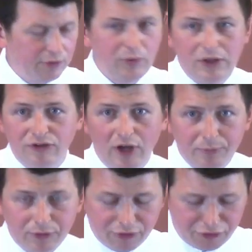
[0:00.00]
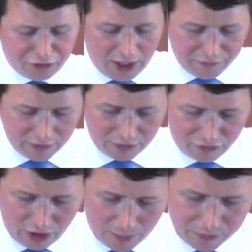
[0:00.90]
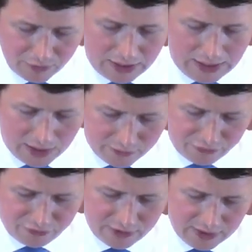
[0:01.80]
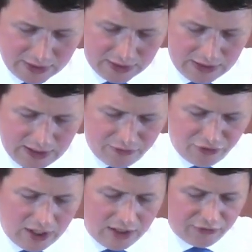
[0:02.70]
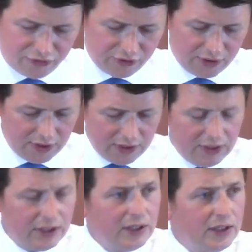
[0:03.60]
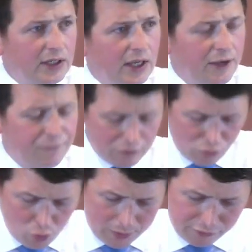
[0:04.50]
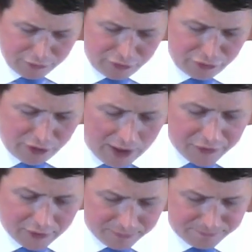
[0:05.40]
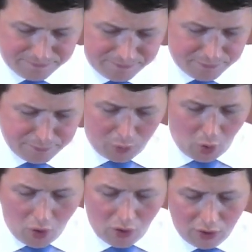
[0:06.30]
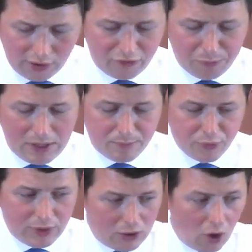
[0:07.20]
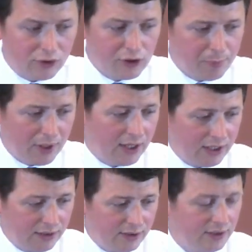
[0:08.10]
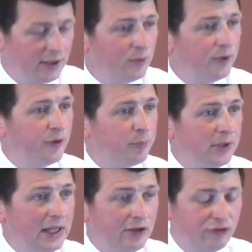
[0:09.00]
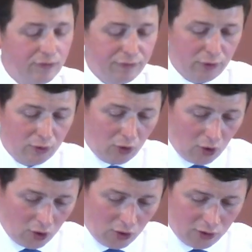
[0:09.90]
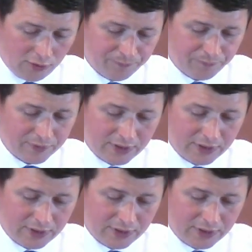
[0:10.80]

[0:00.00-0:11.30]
between chapter 7 and chapter 8. He says, if in Romans 7, Paul has been preoccupied with the place of the law,